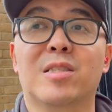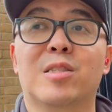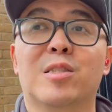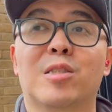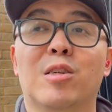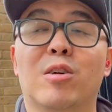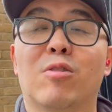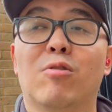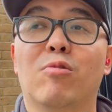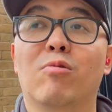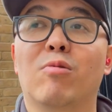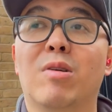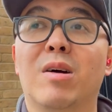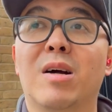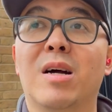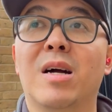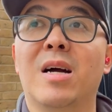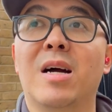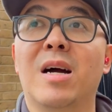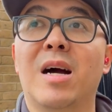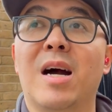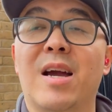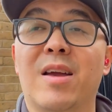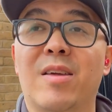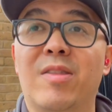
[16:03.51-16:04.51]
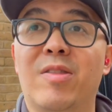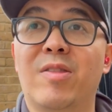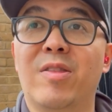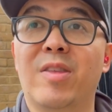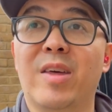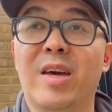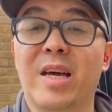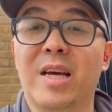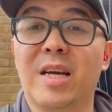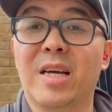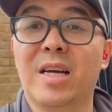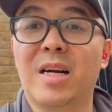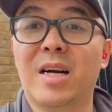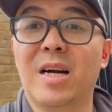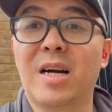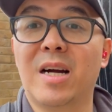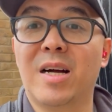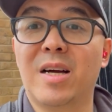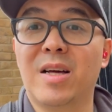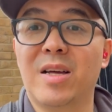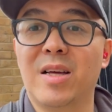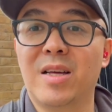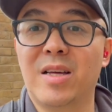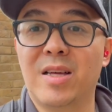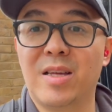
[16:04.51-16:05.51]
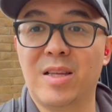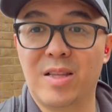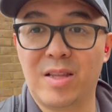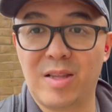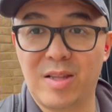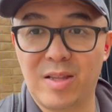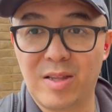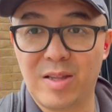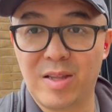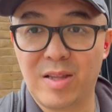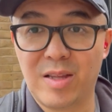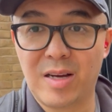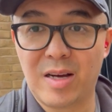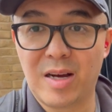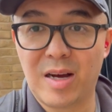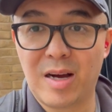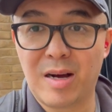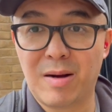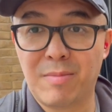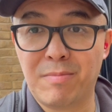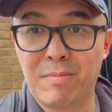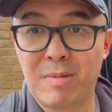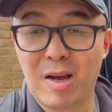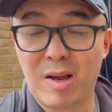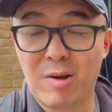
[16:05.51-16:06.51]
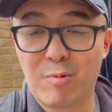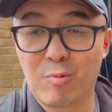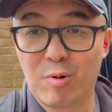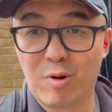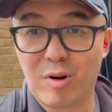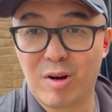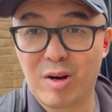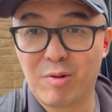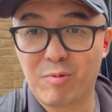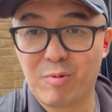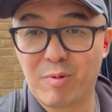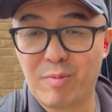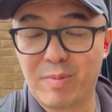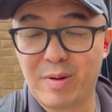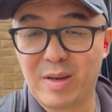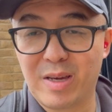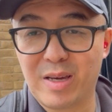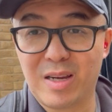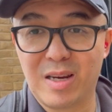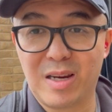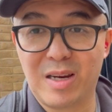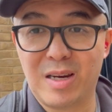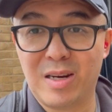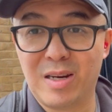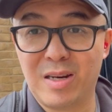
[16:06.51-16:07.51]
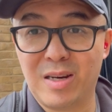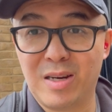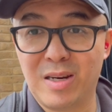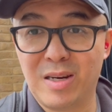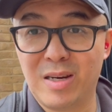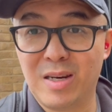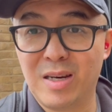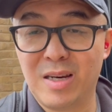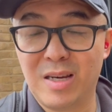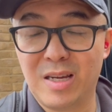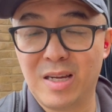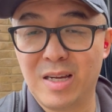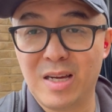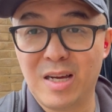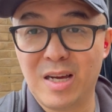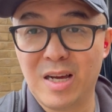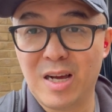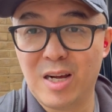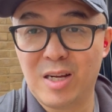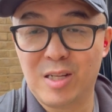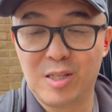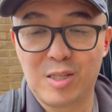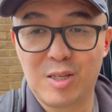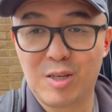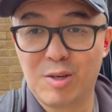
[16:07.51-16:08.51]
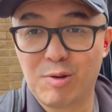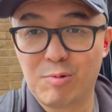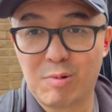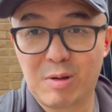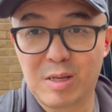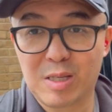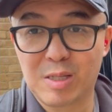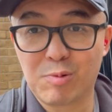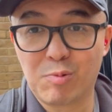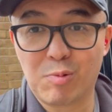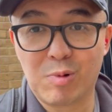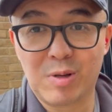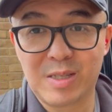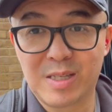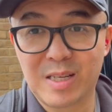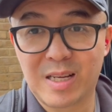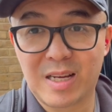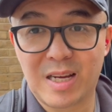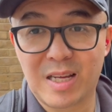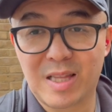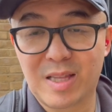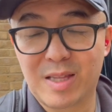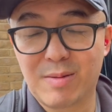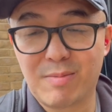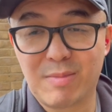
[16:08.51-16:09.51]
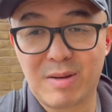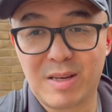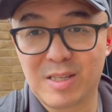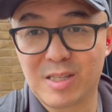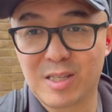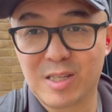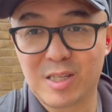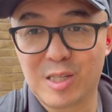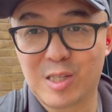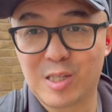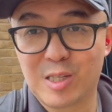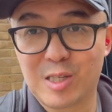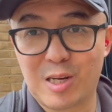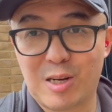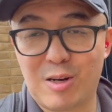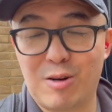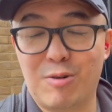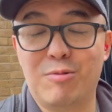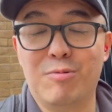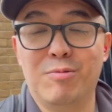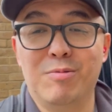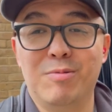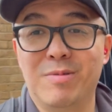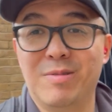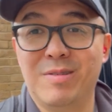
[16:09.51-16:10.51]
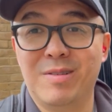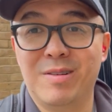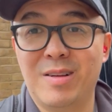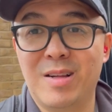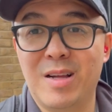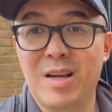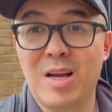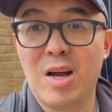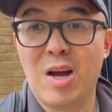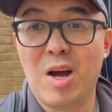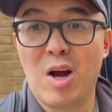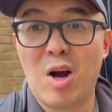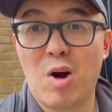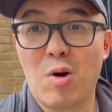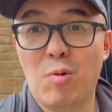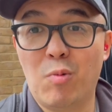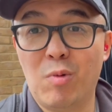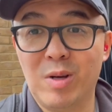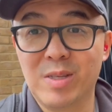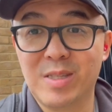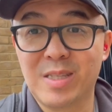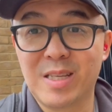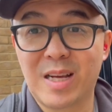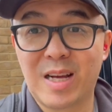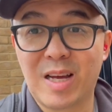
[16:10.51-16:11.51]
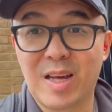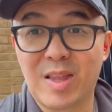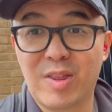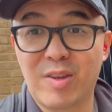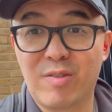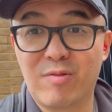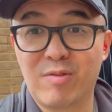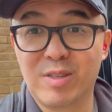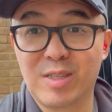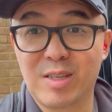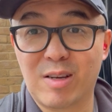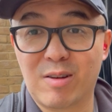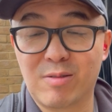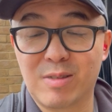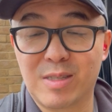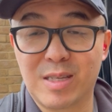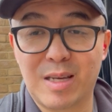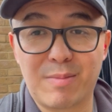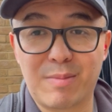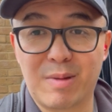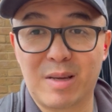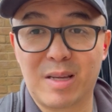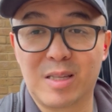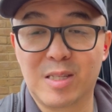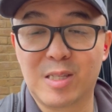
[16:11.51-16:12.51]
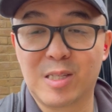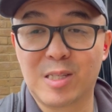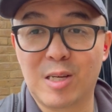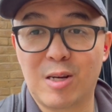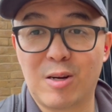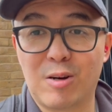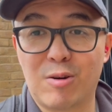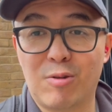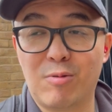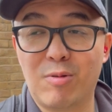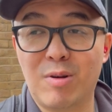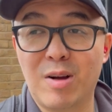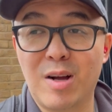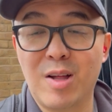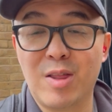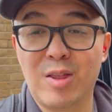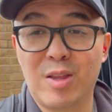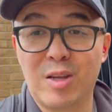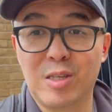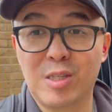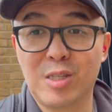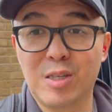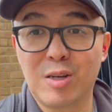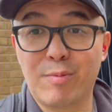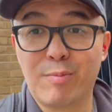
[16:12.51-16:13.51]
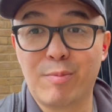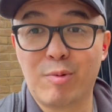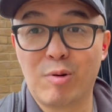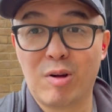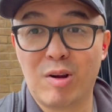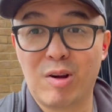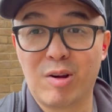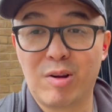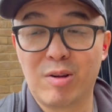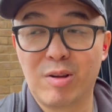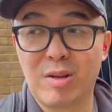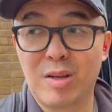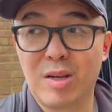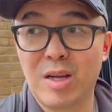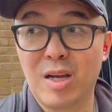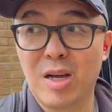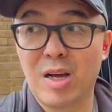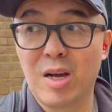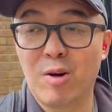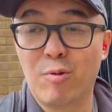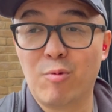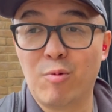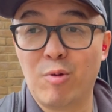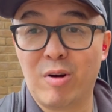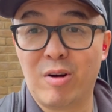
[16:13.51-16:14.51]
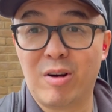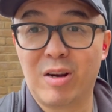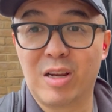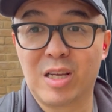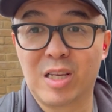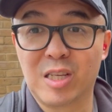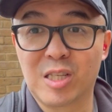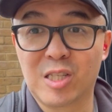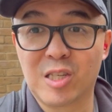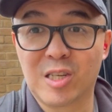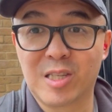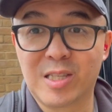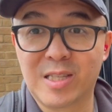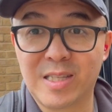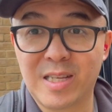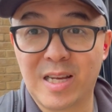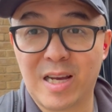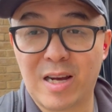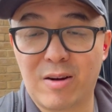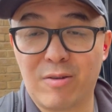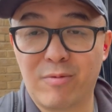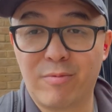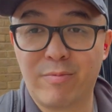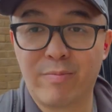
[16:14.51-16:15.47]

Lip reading: So I think my worry will be in 2 weeks once I get the message. So once I get the results, I mean. So there's no point worrying just now.